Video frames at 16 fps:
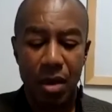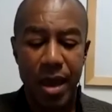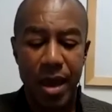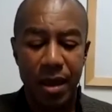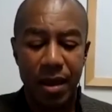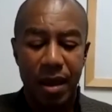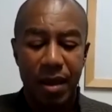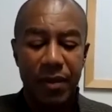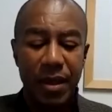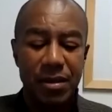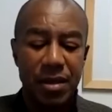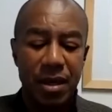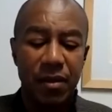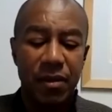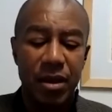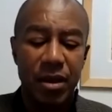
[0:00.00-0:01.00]
Okay, that's
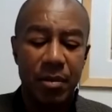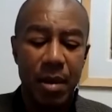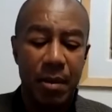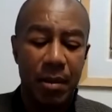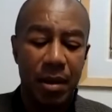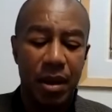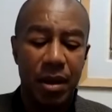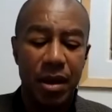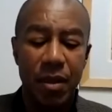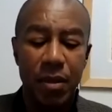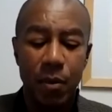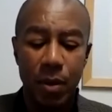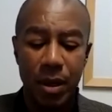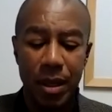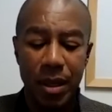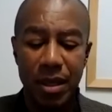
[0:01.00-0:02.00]
another commitment. Another
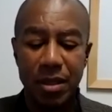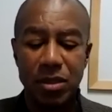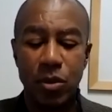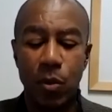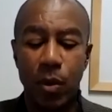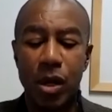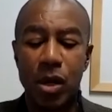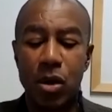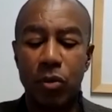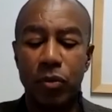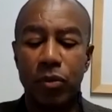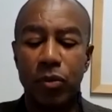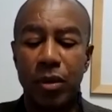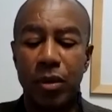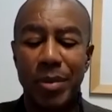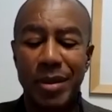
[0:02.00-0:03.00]
one is you want to go
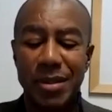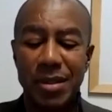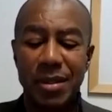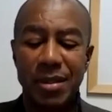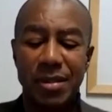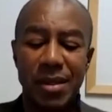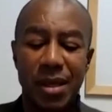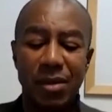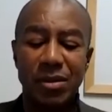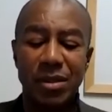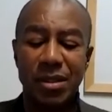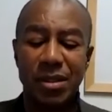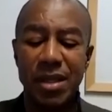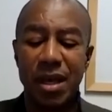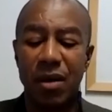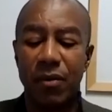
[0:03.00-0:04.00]
through the business sales
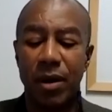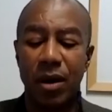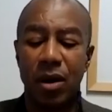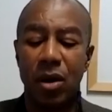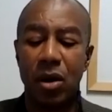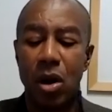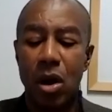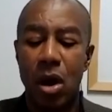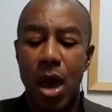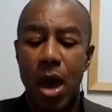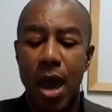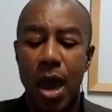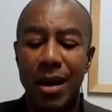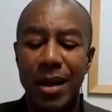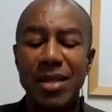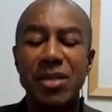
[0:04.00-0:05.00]
accelerator
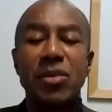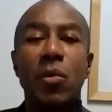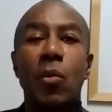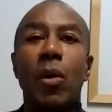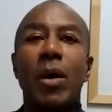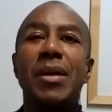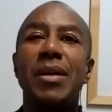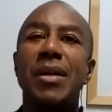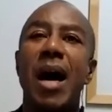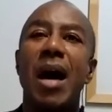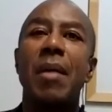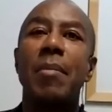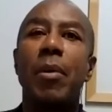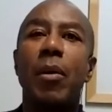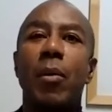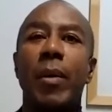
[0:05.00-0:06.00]
at least one
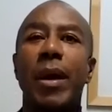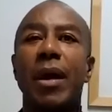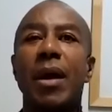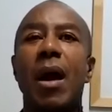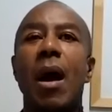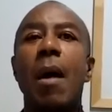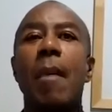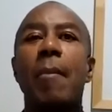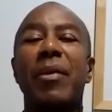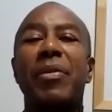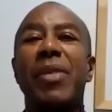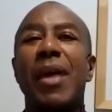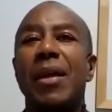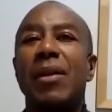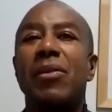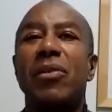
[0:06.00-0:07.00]
time per week. Put
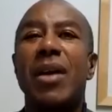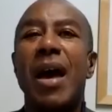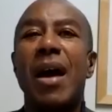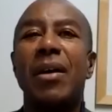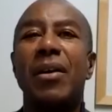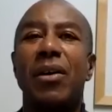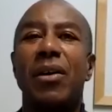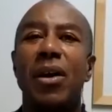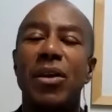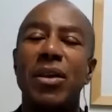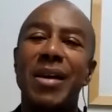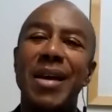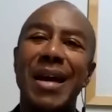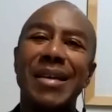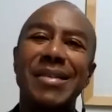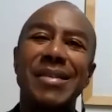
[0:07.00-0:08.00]
that in your calendar.
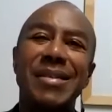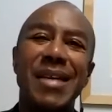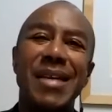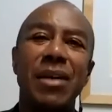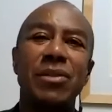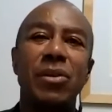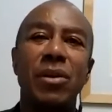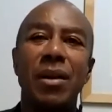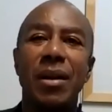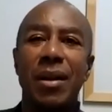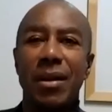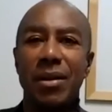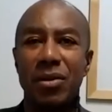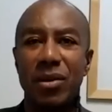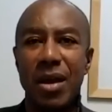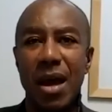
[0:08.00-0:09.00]
You got to schedule it
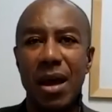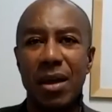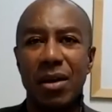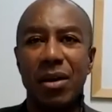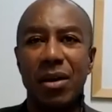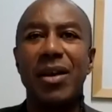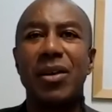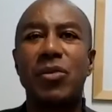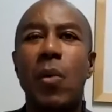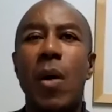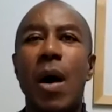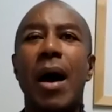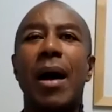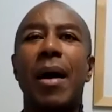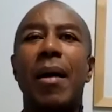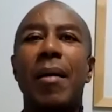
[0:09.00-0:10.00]
in your calendar. Here's
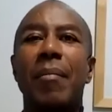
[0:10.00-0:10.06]
why.